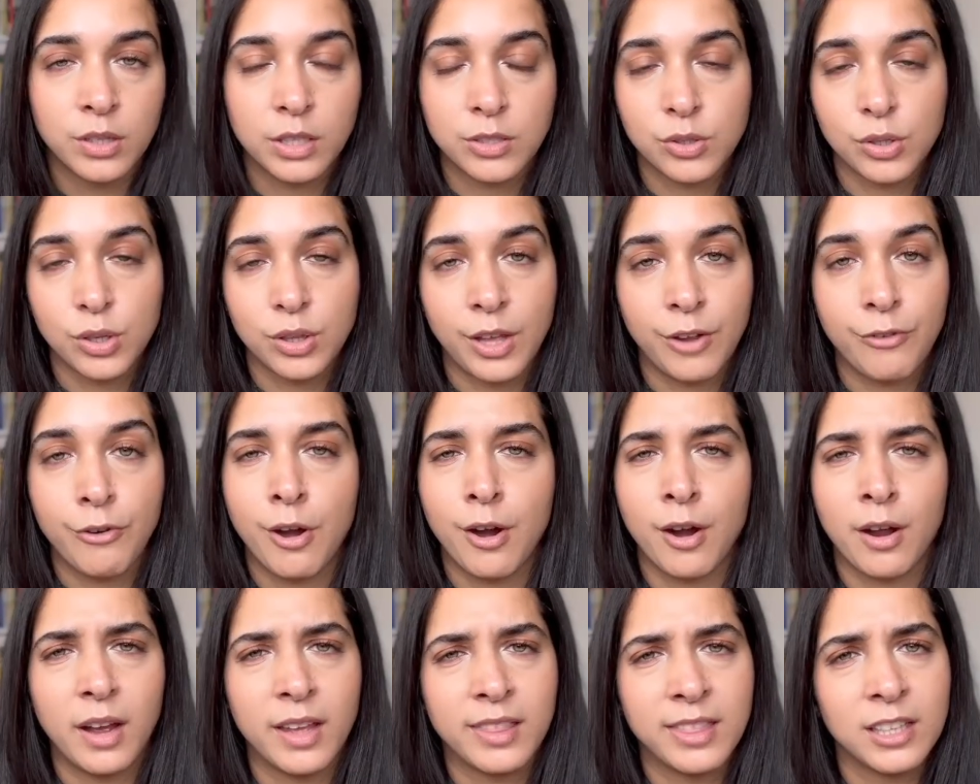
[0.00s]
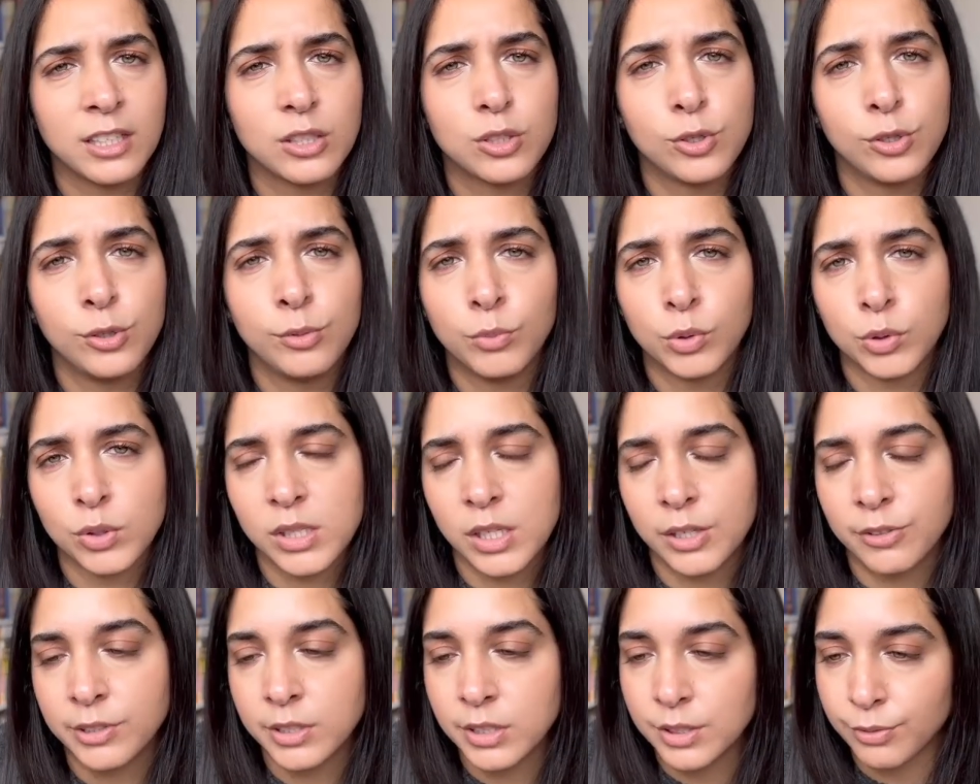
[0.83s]
so there are, I think, 2 more
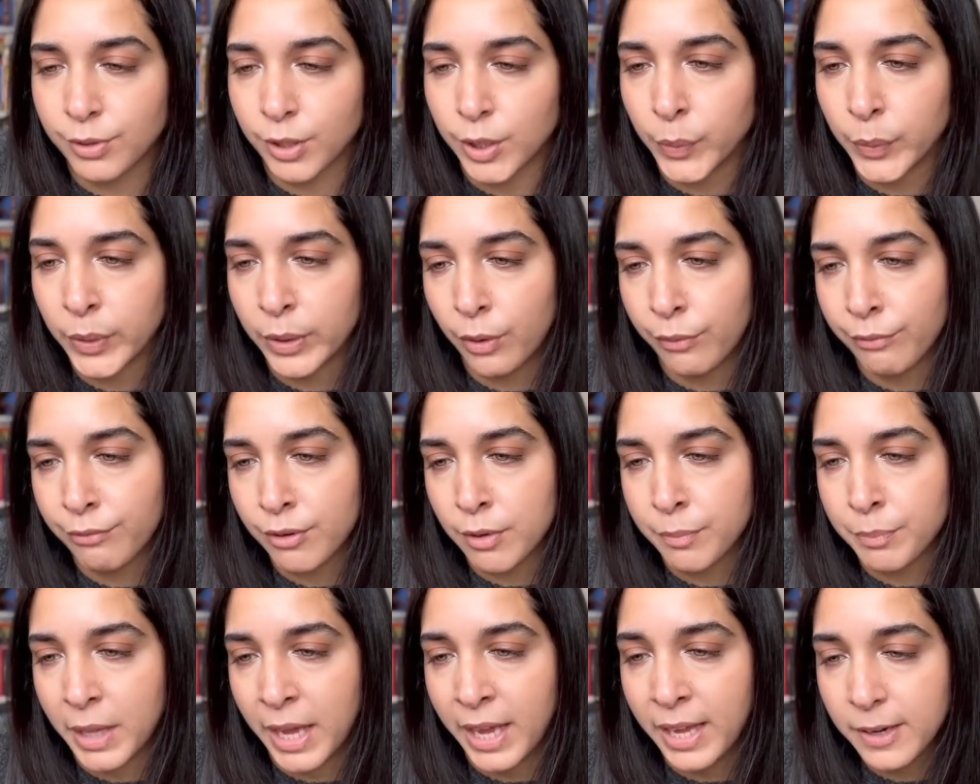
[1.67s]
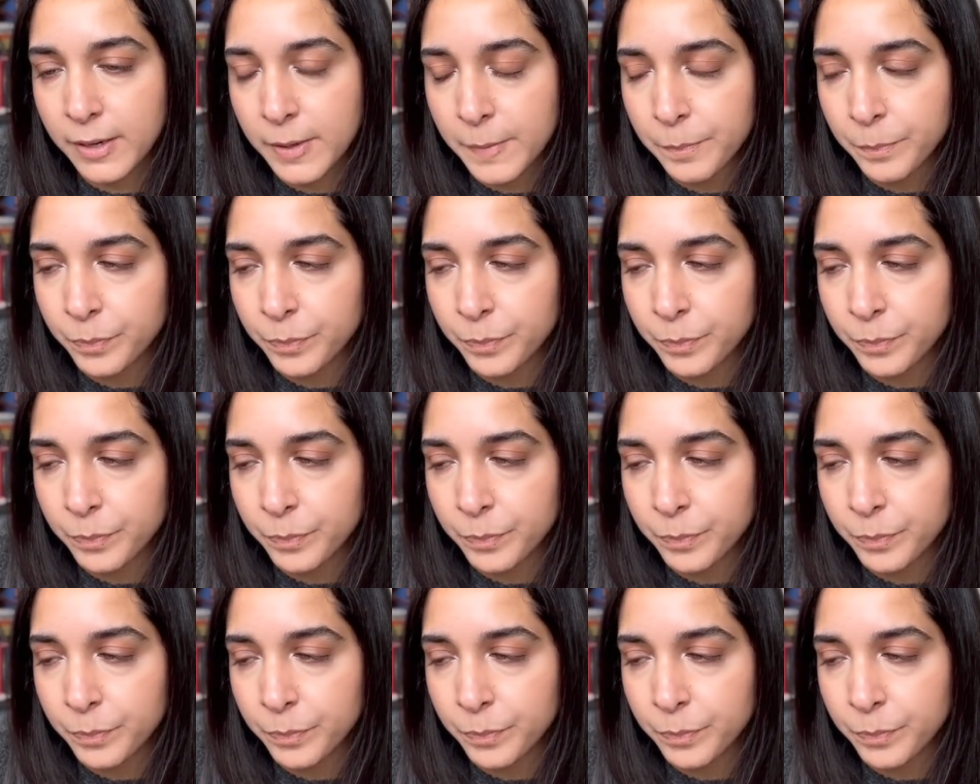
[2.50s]
series following on from that.